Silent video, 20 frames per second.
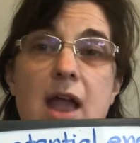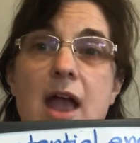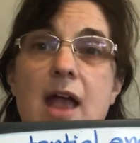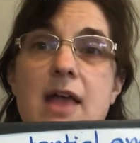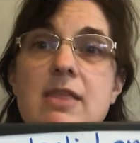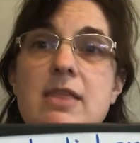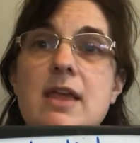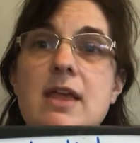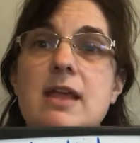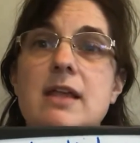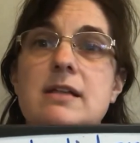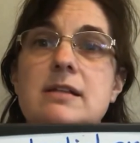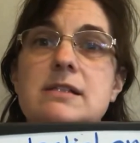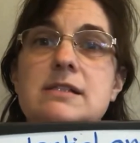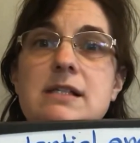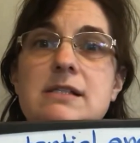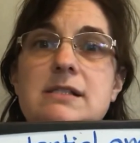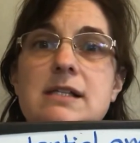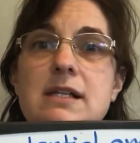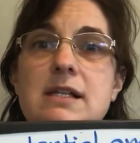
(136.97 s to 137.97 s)
And then
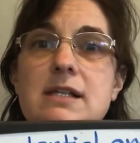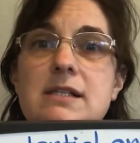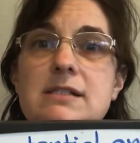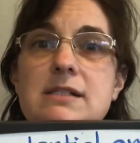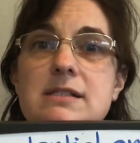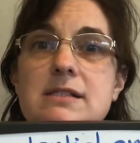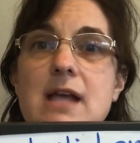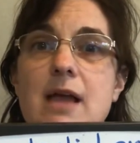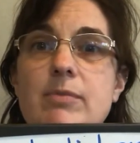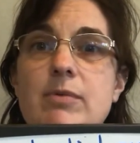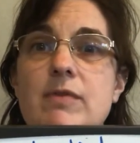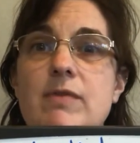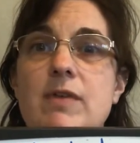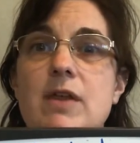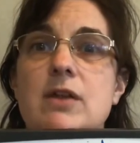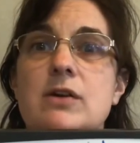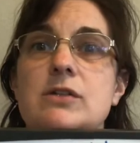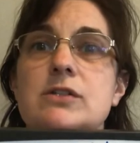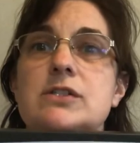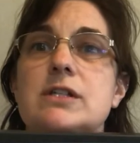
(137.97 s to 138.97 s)
since it is a type of
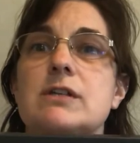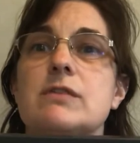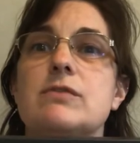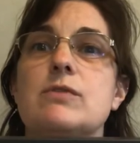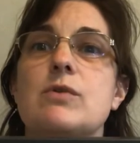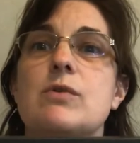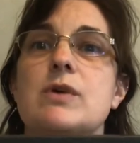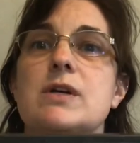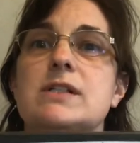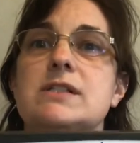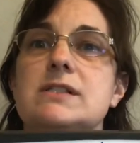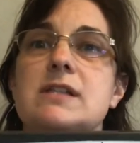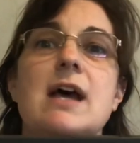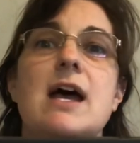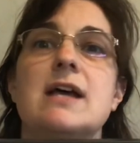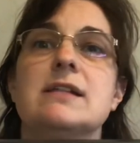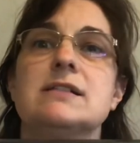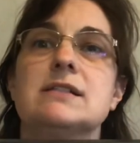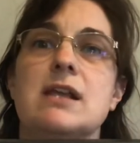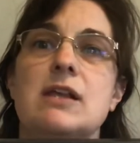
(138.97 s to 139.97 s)
energy, of course, the
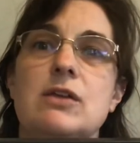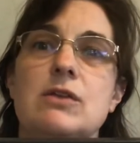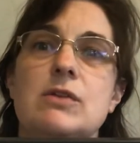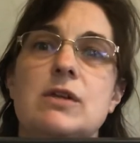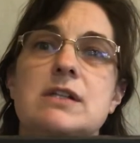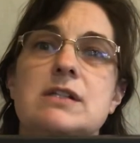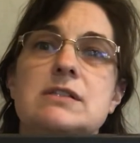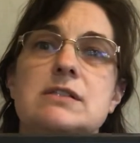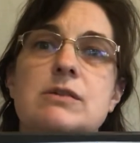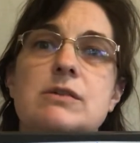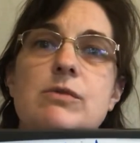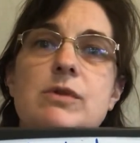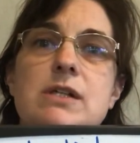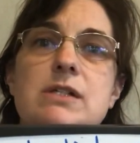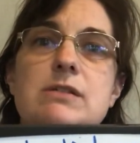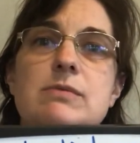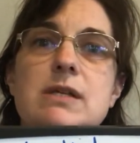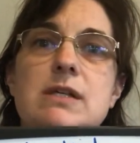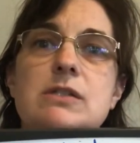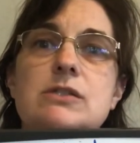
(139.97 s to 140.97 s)
SI unit is going
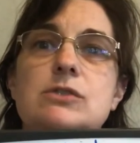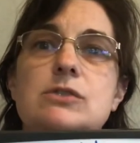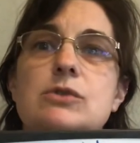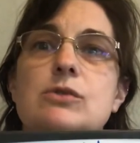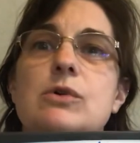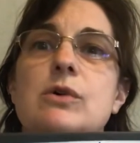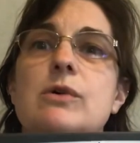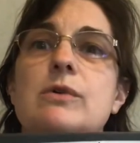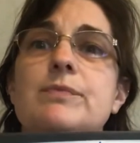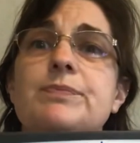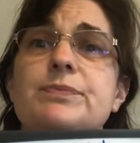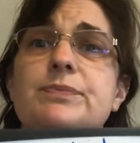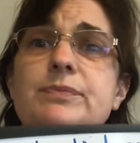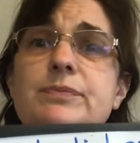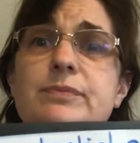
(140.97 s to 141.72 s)
to be a joule.